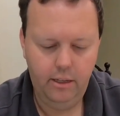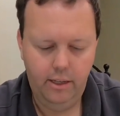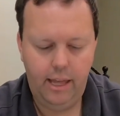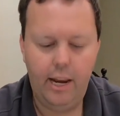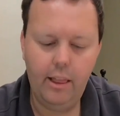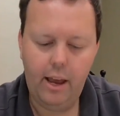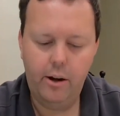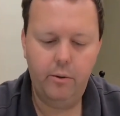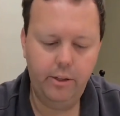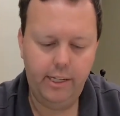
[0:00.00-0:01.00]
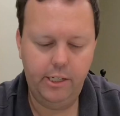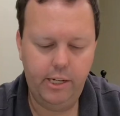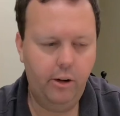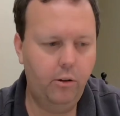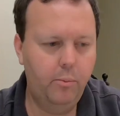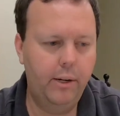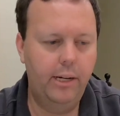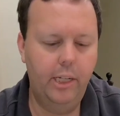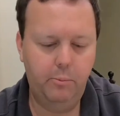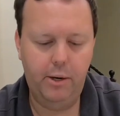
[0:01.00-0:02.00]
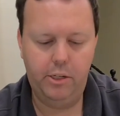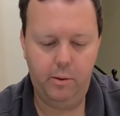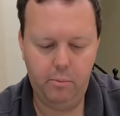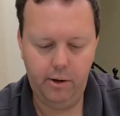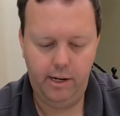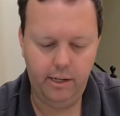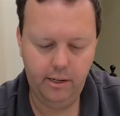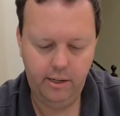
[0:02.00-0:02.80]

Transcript: Any line really in general, but especially braid.